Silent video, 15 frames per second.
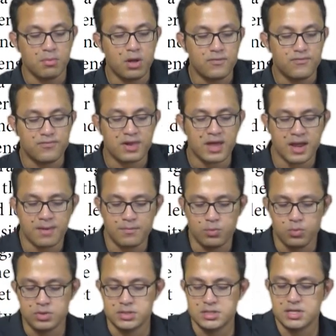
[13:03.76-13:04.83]
A small
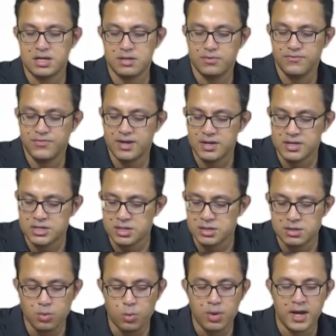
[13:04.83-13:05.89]
flame would dart and
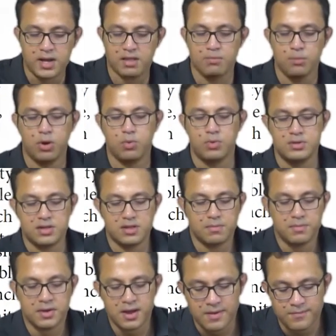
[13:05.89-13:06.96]
vanish. A little white smoke would
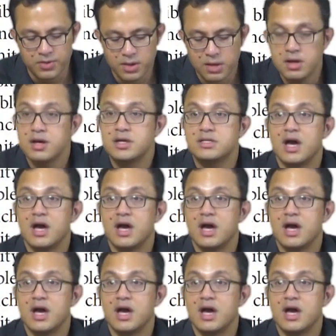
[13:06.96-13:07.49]
disappear.